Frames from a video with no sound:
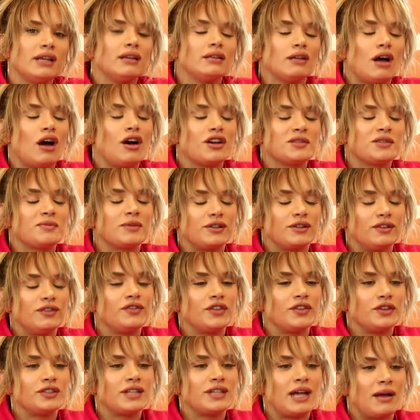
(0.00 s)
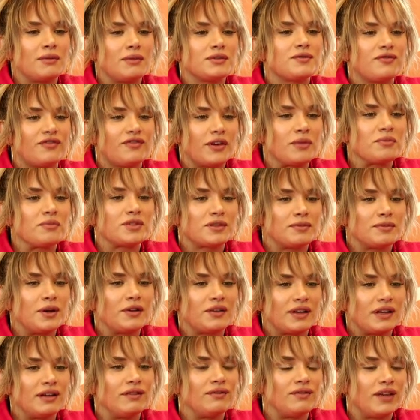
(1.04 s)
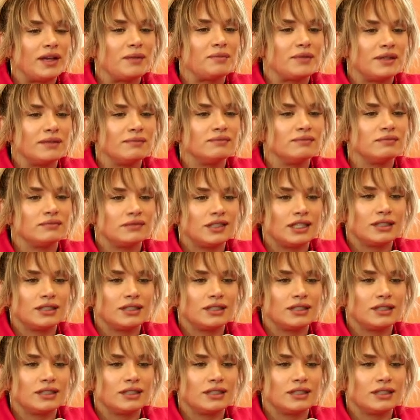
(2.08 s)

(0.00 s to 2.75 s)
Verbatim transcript: the hospital a few times from smoking and vaping. That